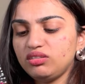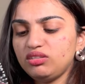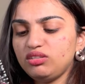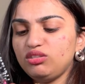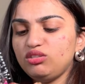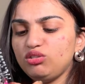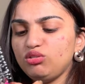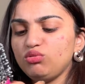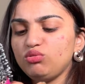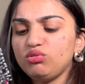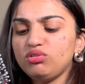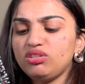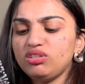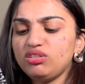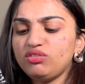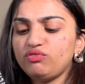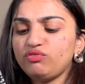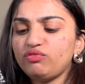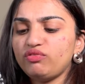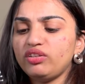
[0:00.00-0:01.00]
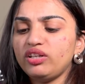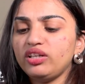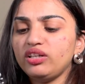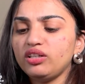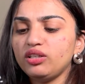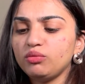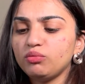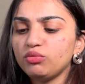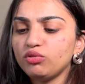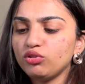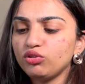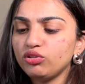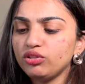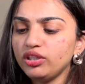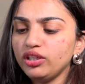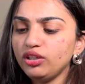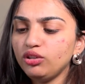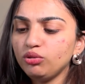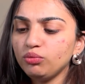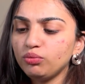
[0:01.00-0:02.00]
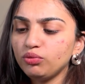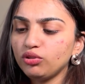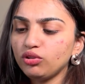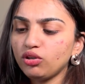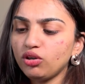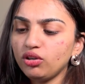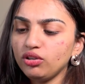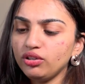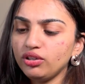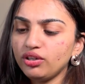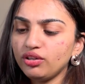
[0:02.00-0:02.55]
user friendly, bro. You need to put all your